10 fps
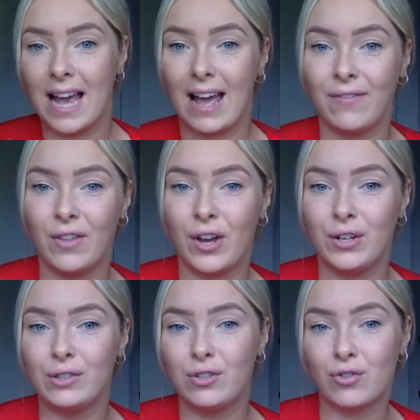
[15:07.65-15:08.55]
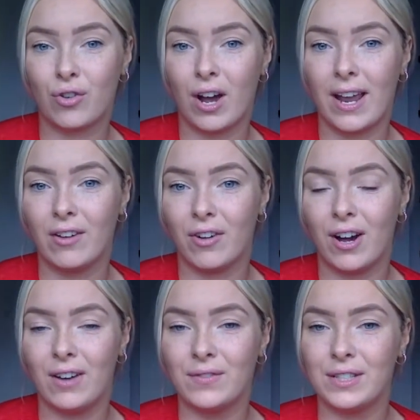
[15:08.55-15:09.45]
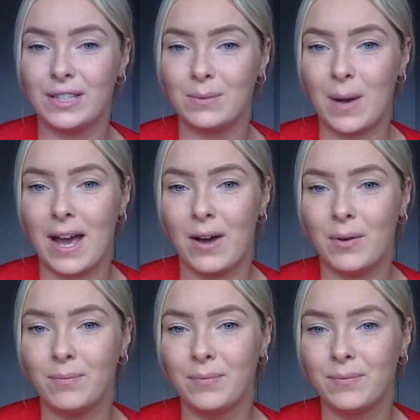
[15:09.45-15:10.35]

and those trigraphs as well.